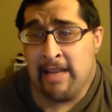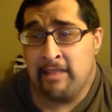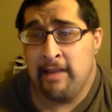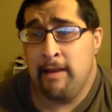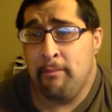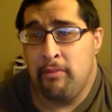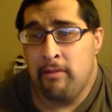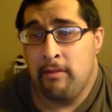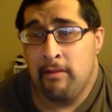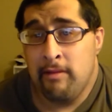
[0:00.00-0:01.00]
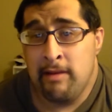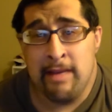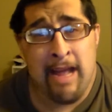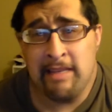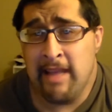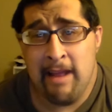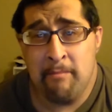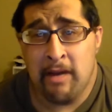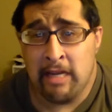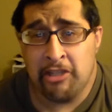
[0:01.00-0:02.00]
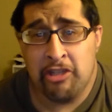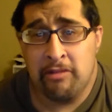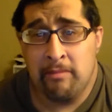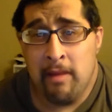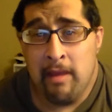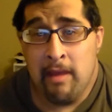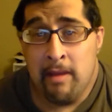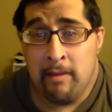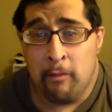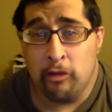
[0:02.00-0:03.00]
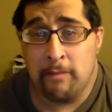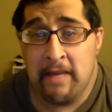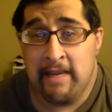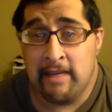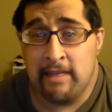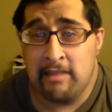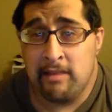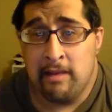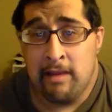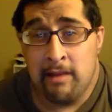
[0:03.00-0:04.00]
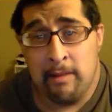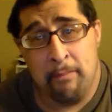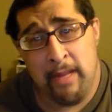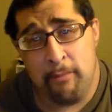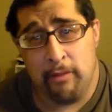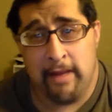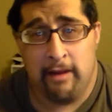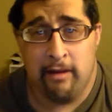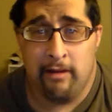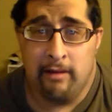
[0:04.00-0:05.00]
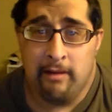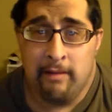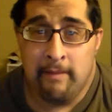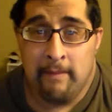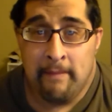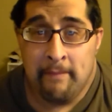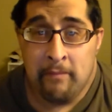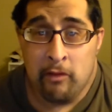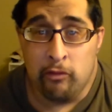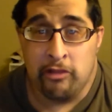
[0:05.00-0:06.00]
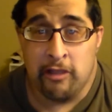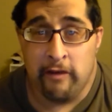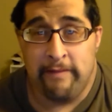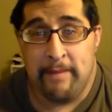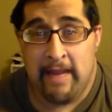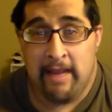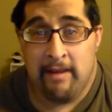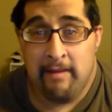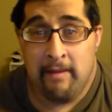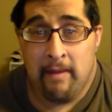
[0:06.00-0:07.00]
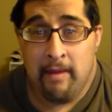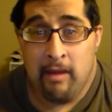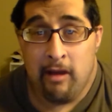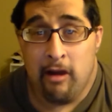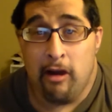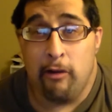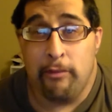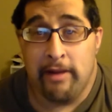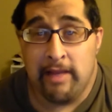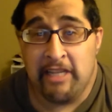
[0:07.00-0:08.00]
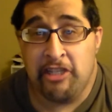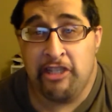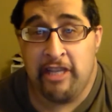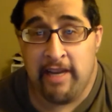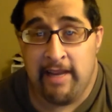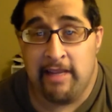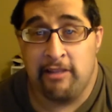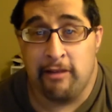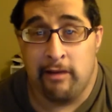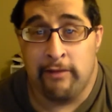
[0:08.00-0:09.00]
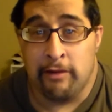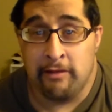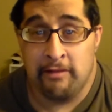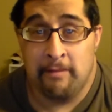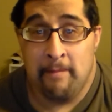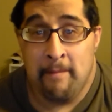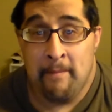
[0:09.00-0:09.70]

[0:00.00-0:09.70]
I tip not that much, mostly because the people here who serve me are really shitty servers.